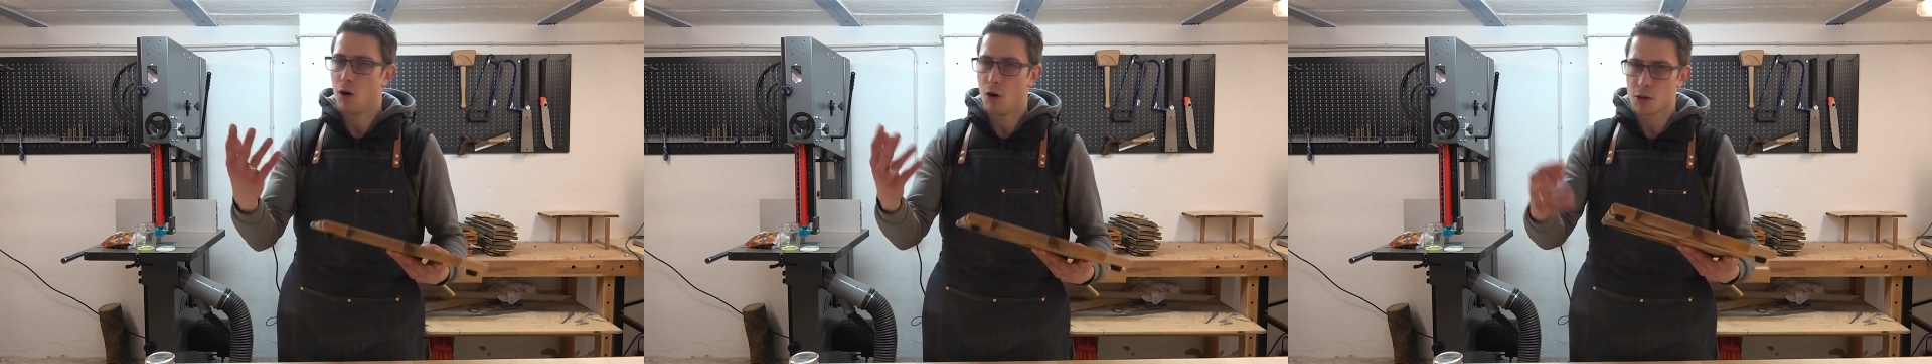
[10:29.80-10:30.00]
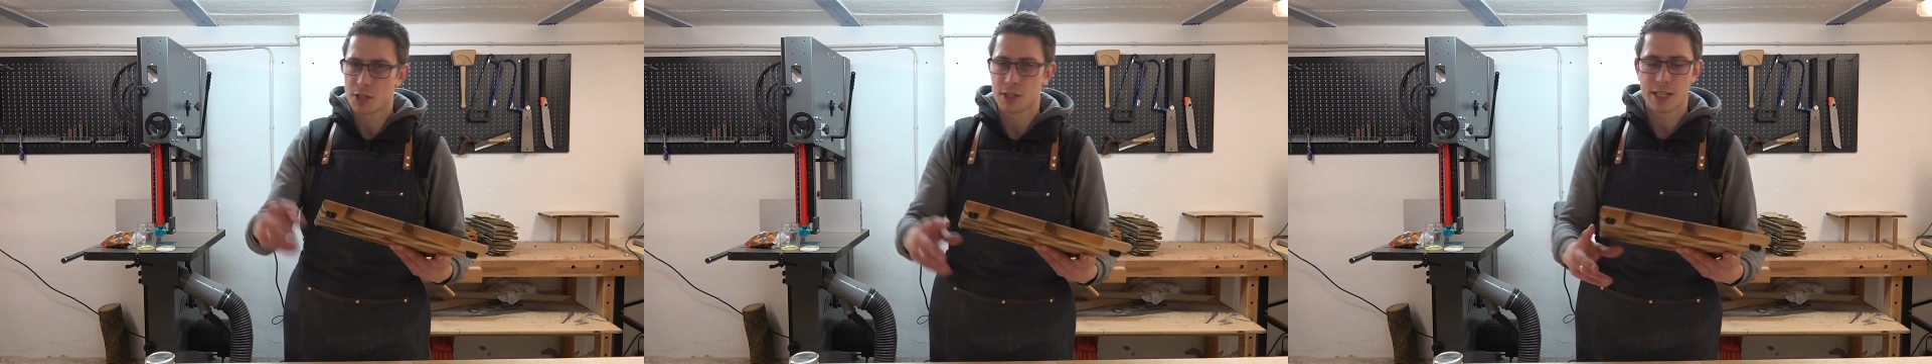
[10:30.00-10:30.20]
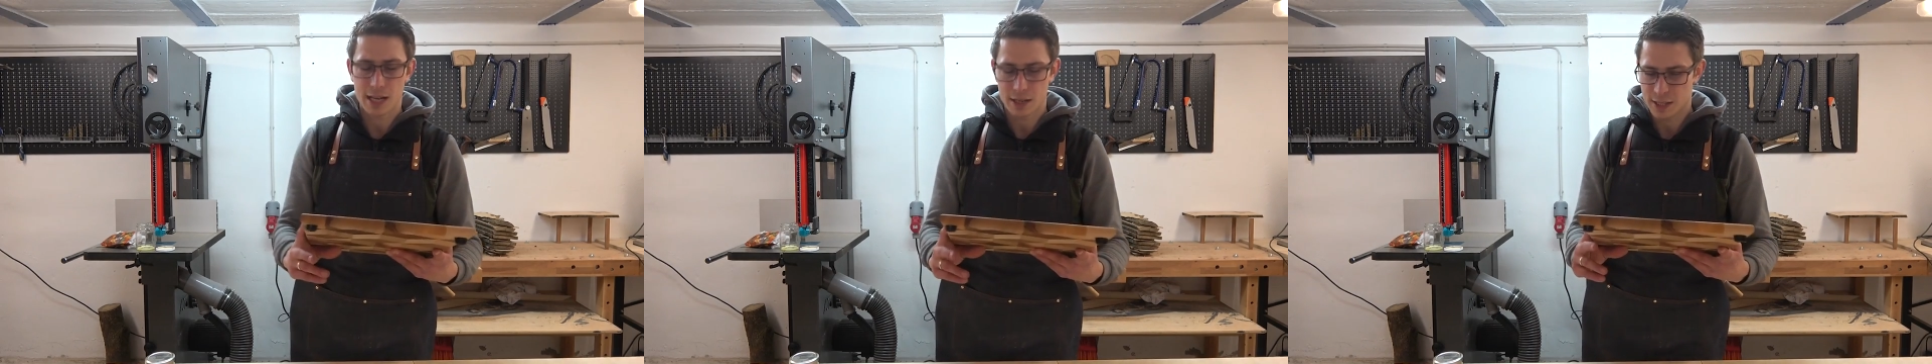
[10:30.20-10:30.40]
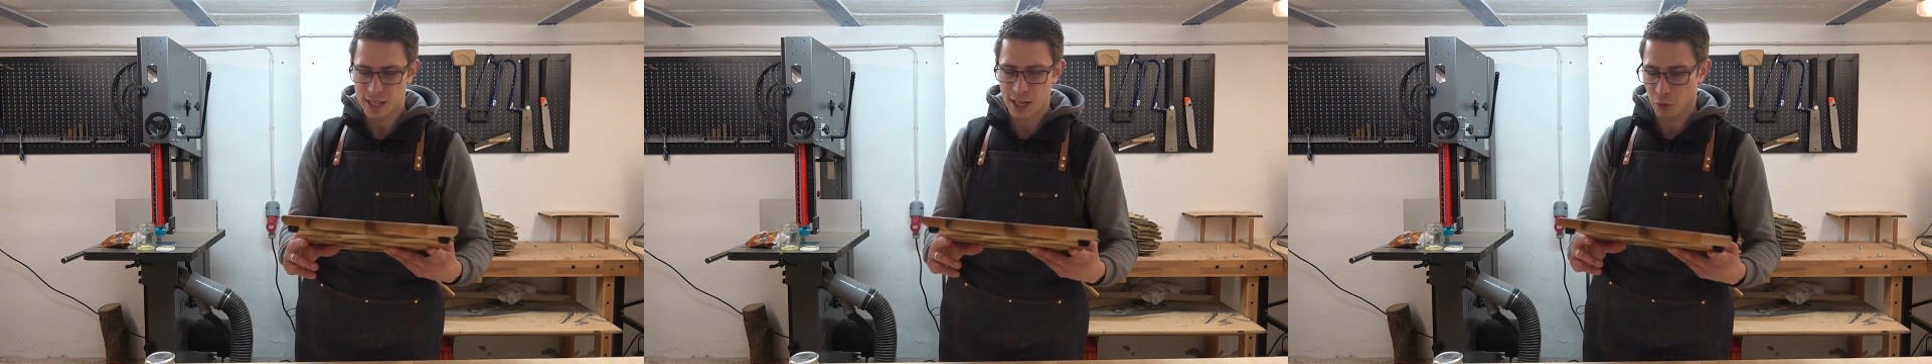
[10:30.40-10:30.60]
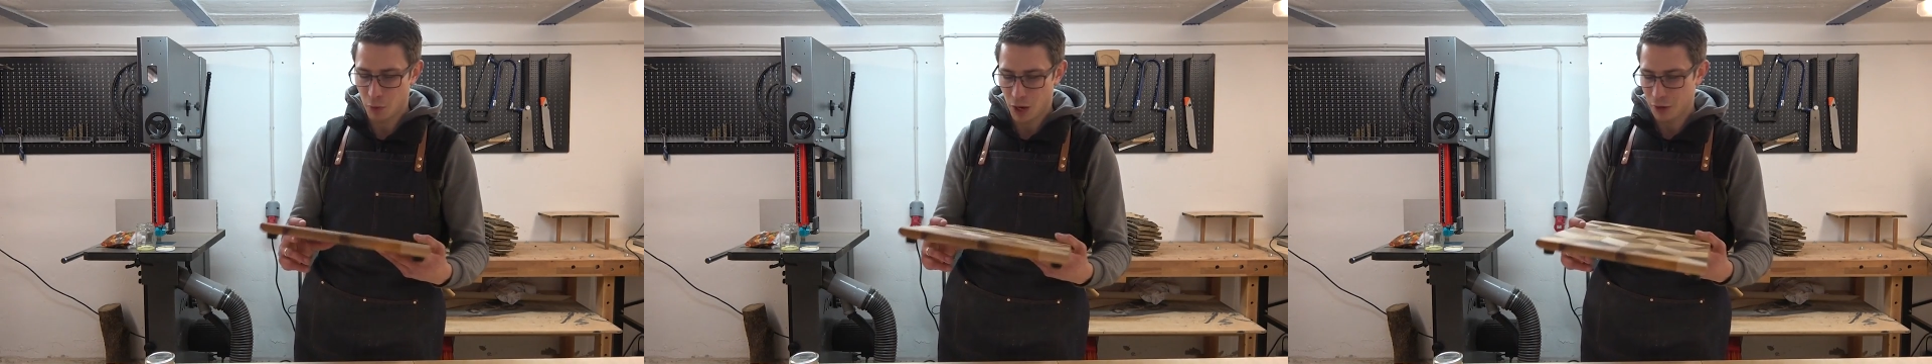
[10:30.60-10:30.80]
also, there,
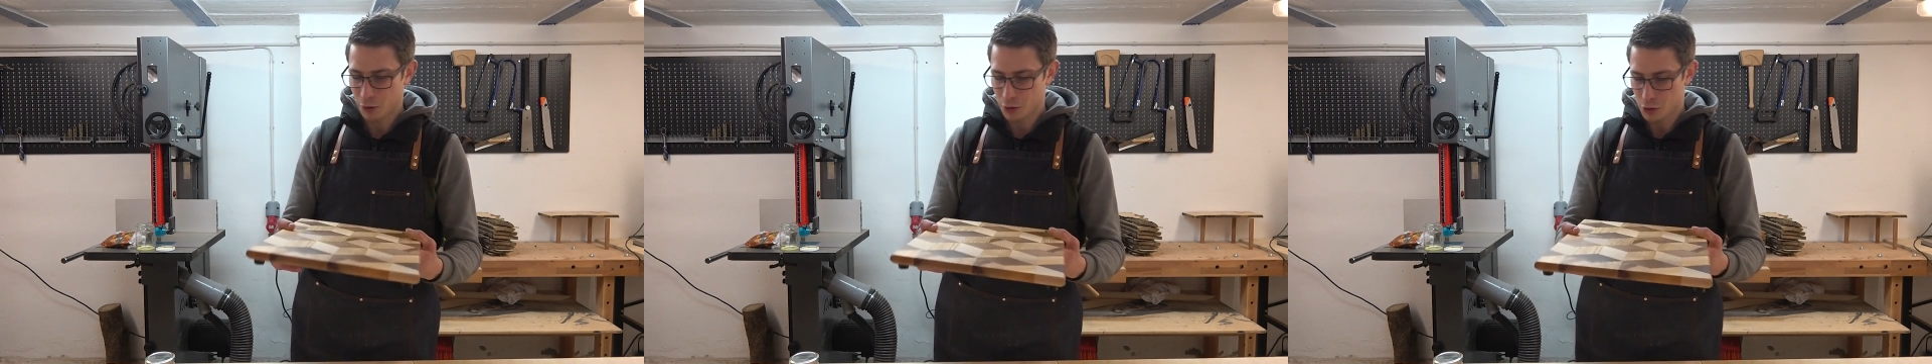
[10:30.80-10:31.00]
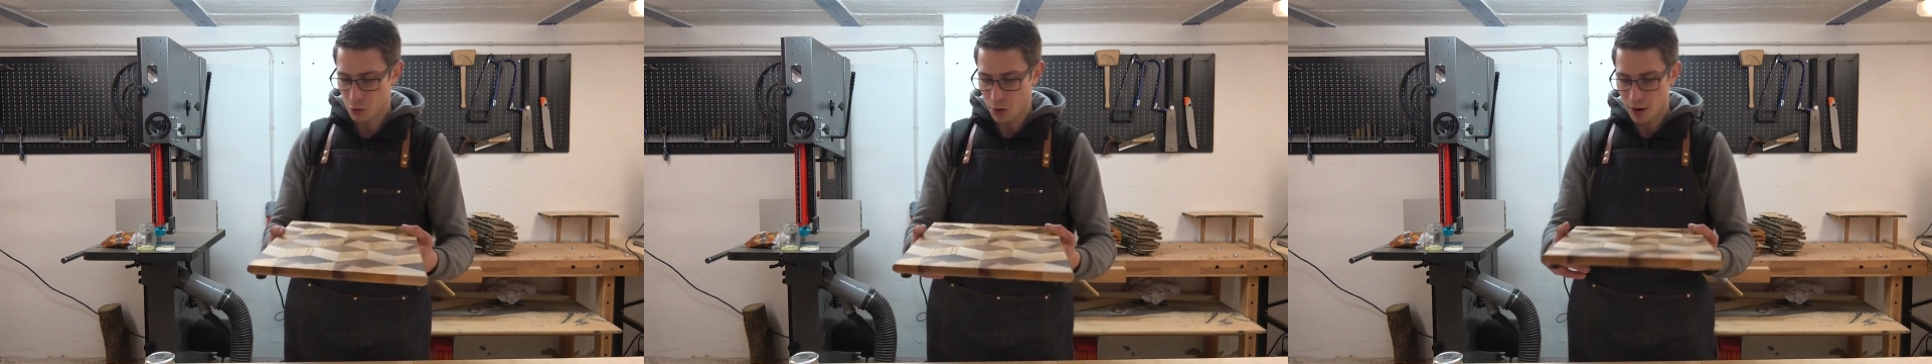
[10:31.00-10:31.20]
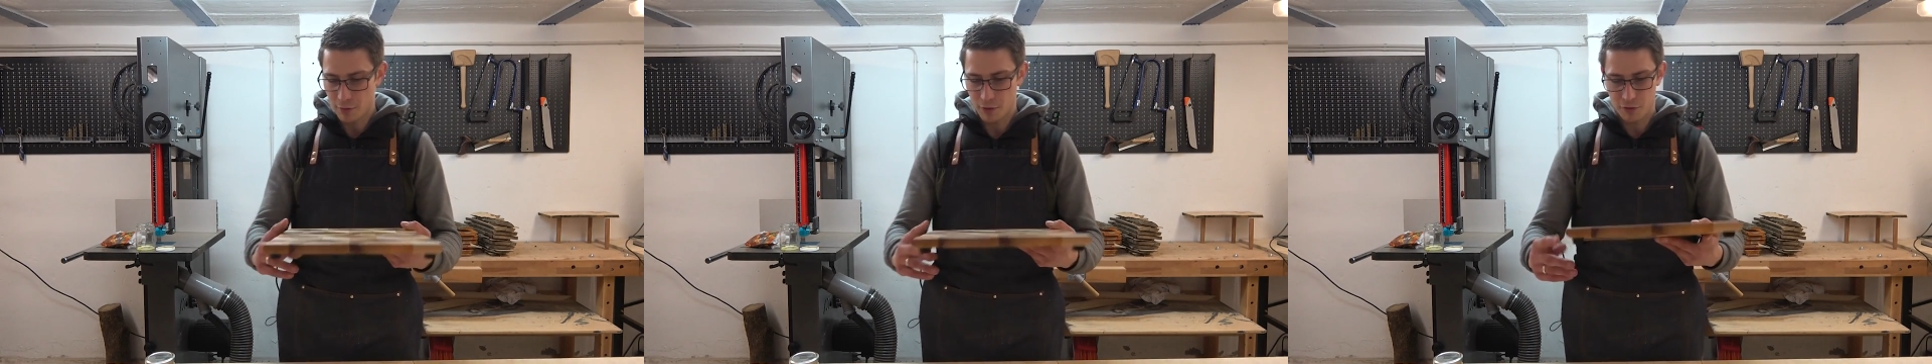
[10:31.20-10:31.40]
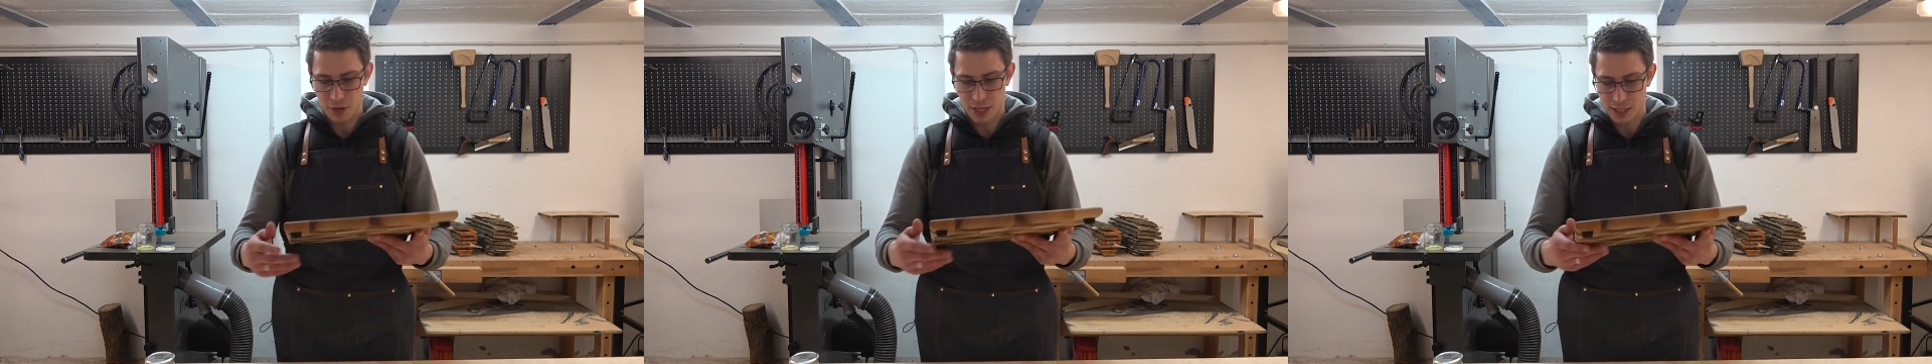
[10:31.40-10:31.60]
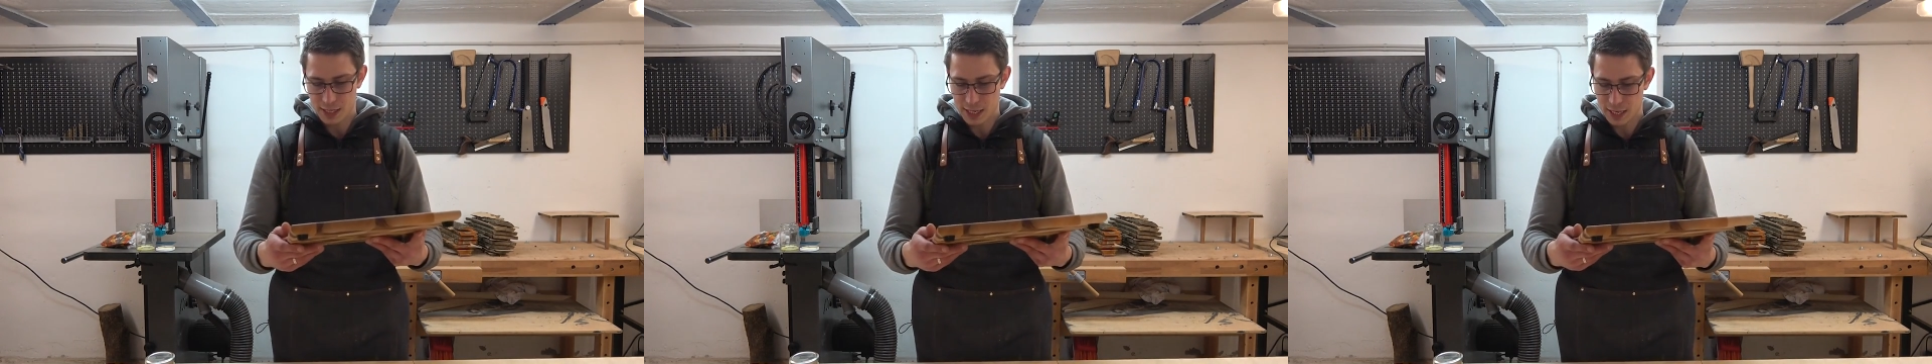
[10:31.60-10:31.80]
there are one or two other things